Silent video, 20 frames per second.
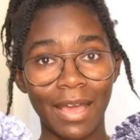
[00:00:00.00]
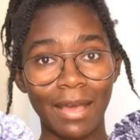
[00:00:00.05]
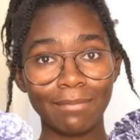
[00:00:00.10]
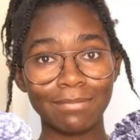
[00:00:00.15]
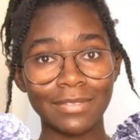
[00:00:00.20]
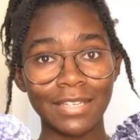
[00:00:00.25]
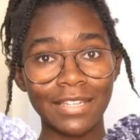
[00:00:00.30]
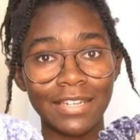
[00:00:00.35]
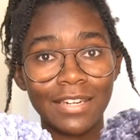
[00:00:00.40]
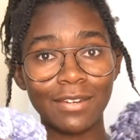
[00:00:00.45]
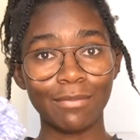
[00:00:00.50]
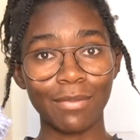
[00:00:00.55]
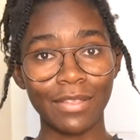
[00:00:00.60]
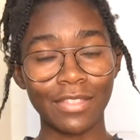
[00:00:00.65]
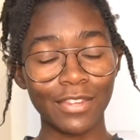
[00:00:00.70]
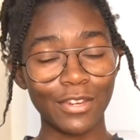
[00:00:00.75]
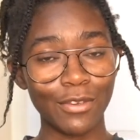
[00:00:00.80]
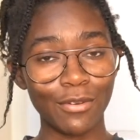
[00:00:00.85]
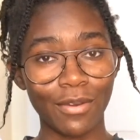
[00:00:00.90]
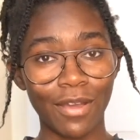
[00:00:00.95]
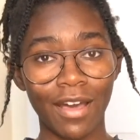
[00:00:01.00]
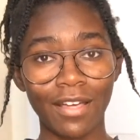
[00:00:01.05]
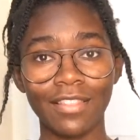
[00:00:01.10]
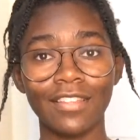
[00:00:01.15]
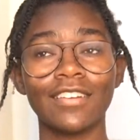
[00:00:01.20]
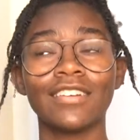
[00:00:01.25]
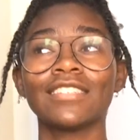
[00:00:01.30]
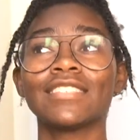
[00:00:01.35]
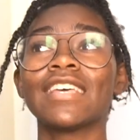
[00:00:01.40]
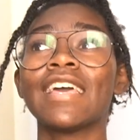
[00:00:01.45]
updated with new
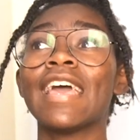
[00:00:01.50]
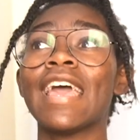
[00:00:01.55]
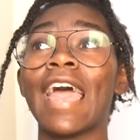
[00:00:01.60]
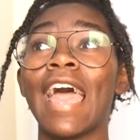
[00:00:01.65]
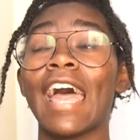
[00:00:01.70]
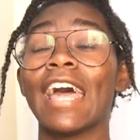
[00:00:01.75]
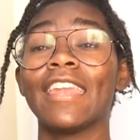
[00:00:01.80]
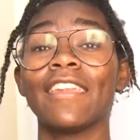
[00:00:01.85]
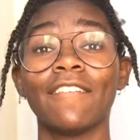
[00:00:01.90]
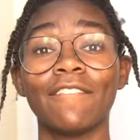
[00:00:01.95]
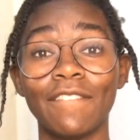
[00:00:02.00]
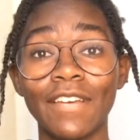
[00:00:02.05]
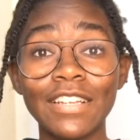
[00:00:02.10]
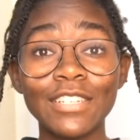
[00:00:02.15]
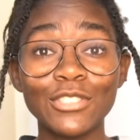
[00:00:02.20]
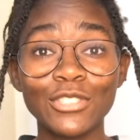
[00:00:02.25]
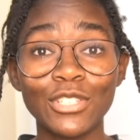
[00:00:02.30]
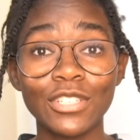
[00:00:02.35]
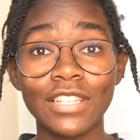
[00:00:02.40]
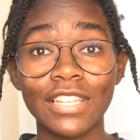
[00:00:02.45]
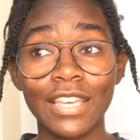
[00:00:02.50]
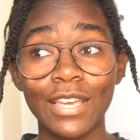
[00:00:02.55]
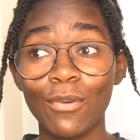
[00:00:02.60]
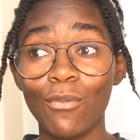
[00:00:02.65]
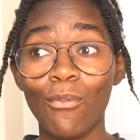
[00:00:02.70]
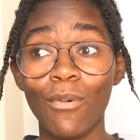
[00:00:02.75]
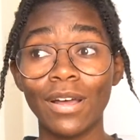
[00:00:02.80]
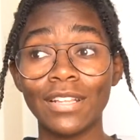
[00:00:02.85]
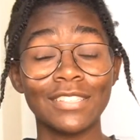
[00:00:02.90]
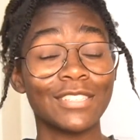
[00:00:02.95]
colors. And eventually,
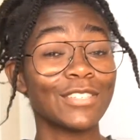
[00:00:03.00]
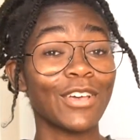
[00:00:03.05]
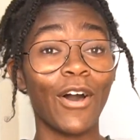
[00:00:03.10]
once